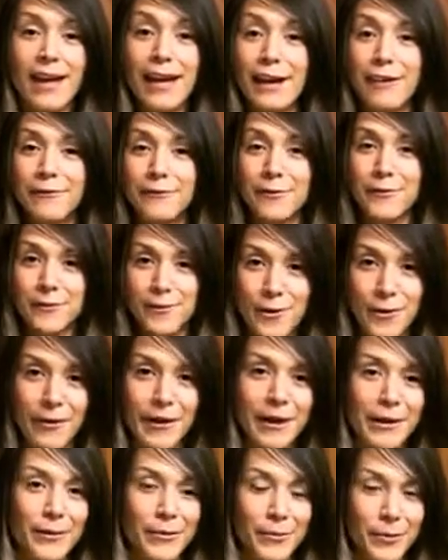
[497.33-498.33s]
If you know
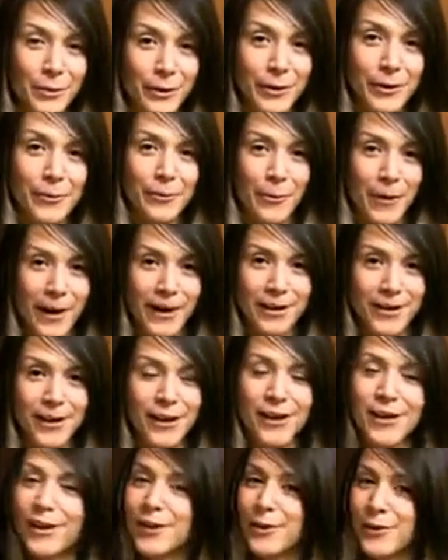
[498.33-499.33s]
how to boil
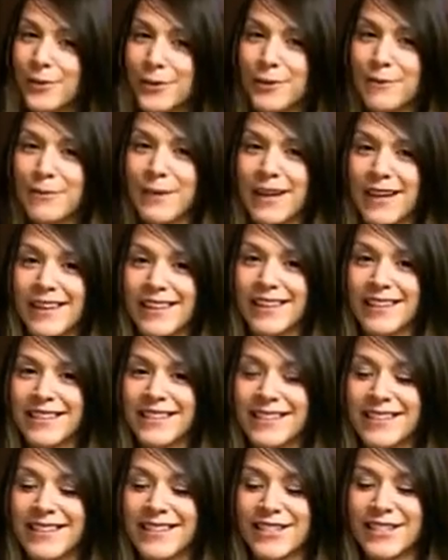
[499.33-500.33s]
water, you can make
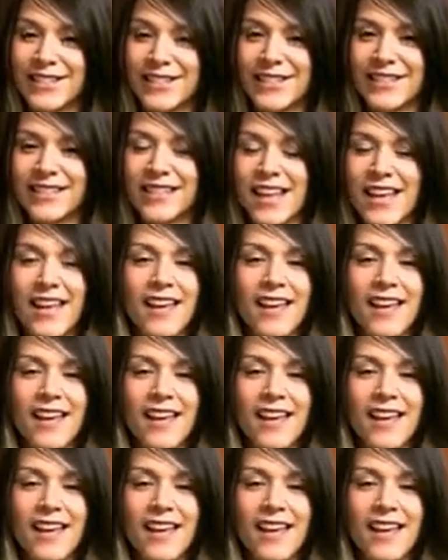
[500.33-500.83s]
these dishes.